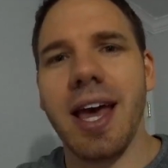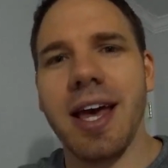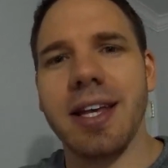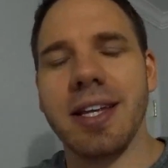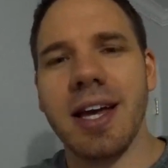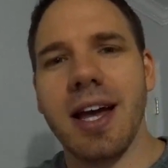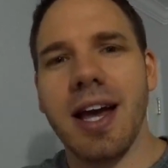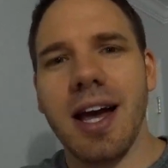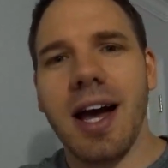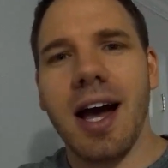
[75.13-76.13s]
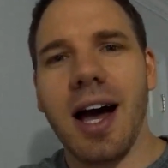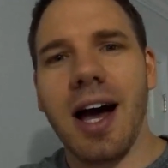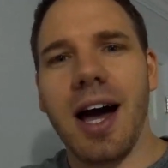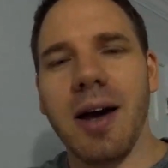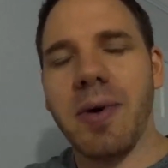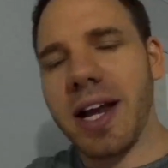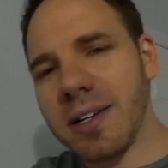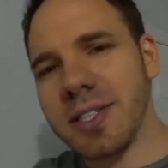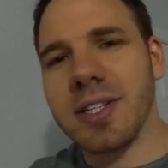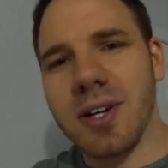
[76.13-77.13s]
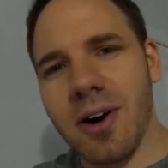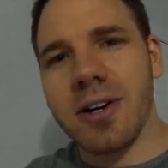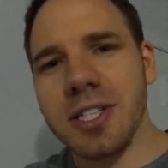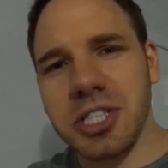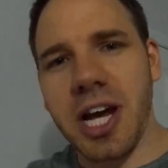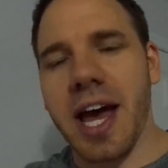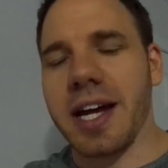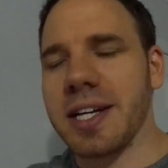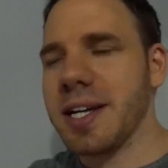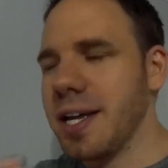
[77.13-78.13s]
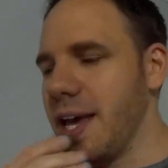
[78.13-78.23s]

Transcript: and I went out to the car to check.